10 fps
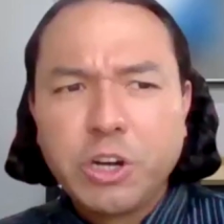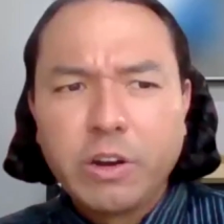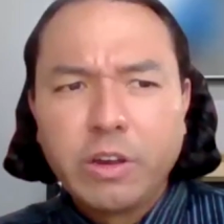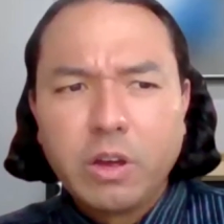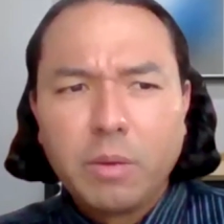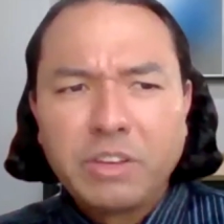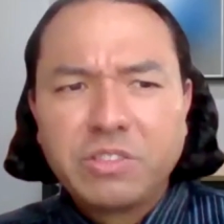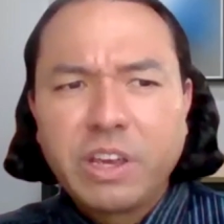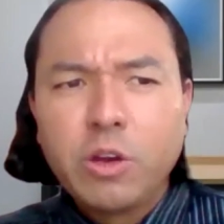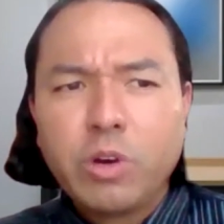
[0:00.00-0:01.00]
Sherry. My
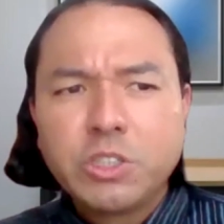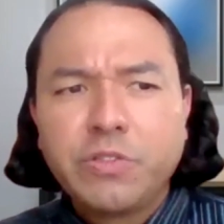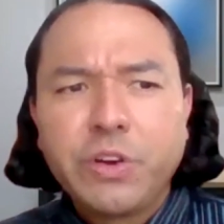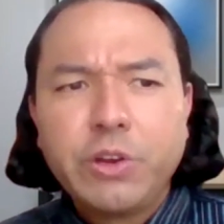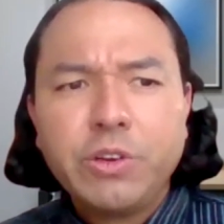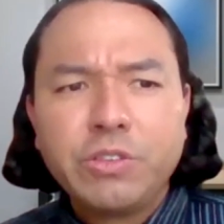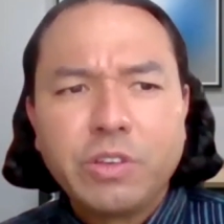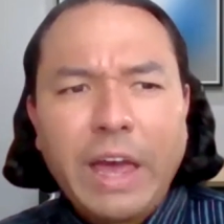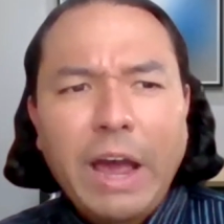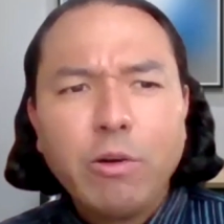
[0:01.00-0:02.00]
second question for you is:
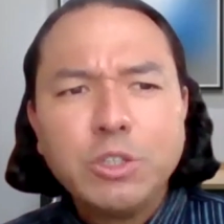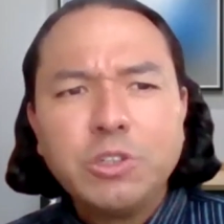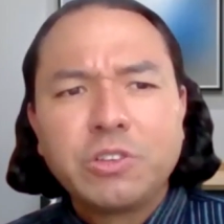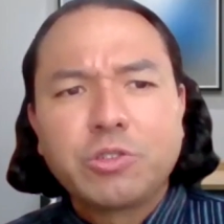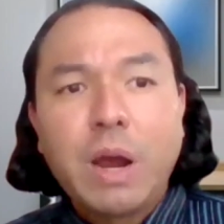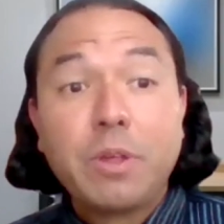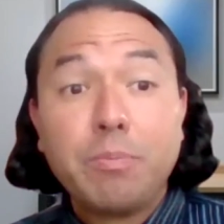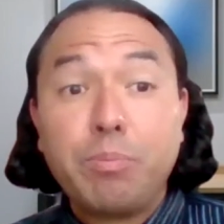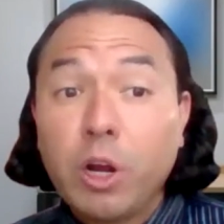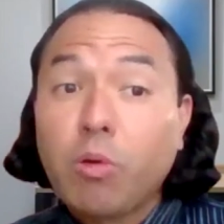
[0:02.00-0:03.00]
how would you describe the
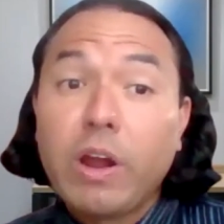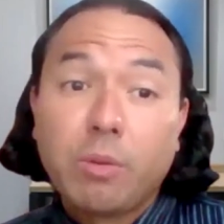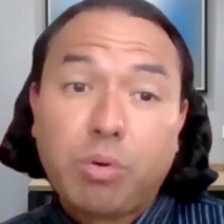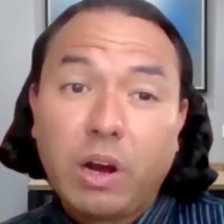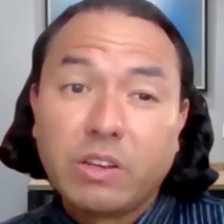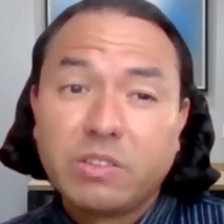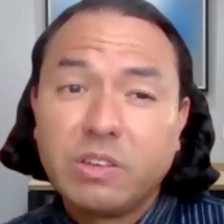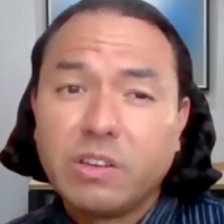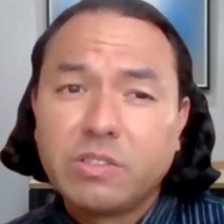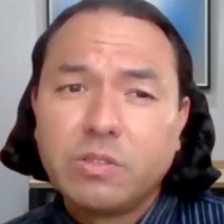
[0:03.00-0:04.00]
book writing
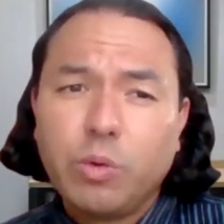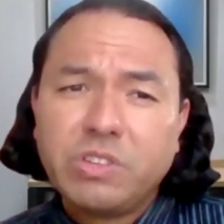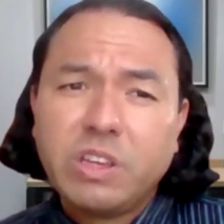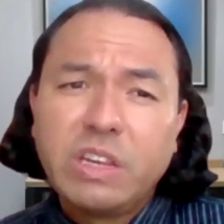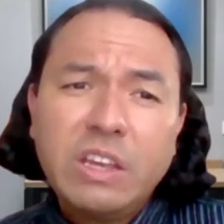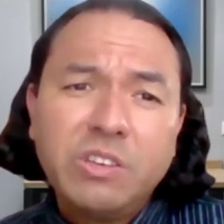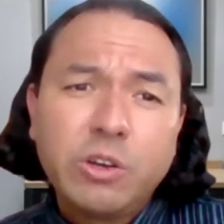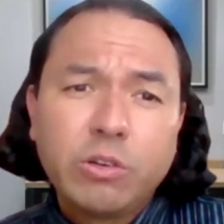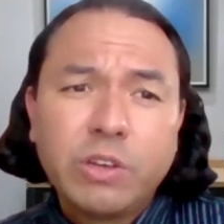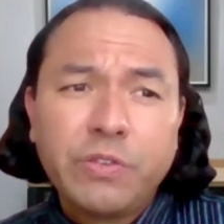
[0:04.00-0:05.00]
process? Was it easy
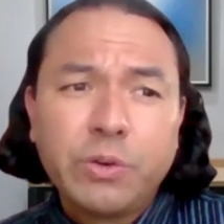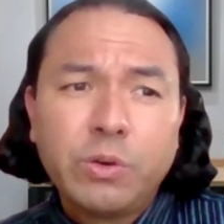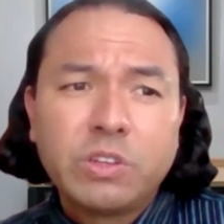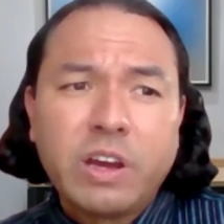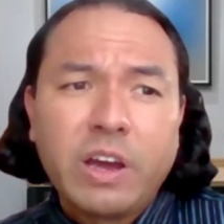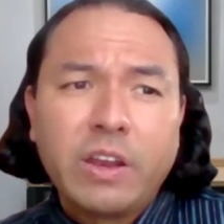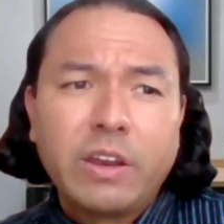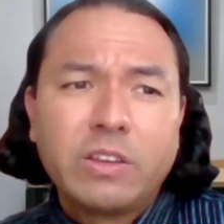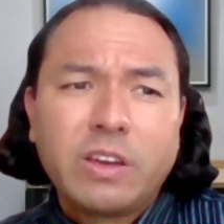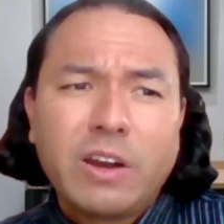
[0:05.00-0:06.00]
or difficult to kind
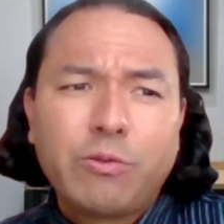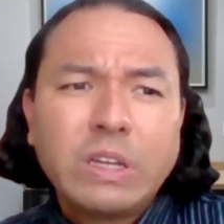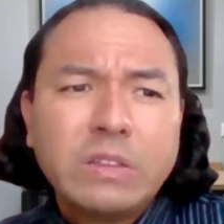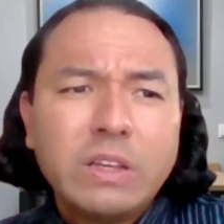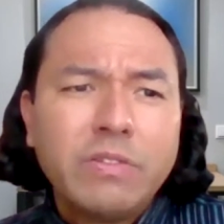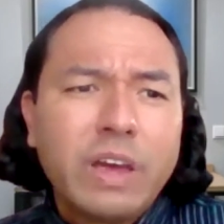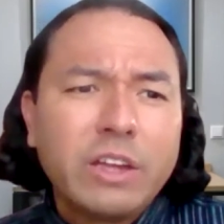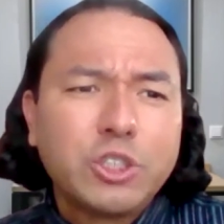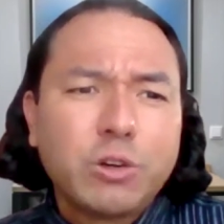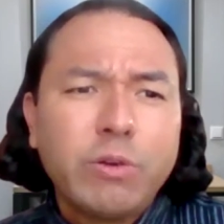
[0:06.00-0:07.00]
of relive
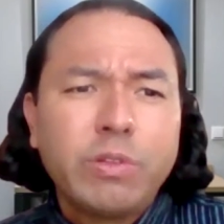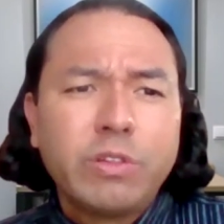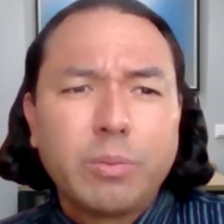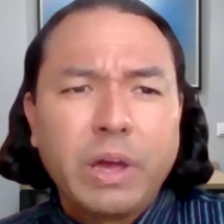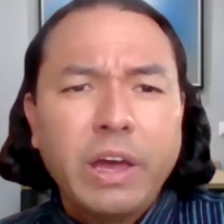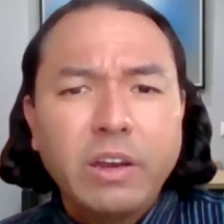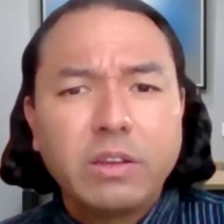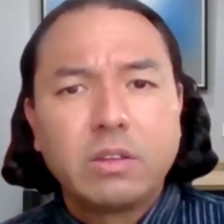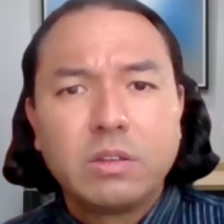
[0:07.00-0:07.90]
that journey with your pet?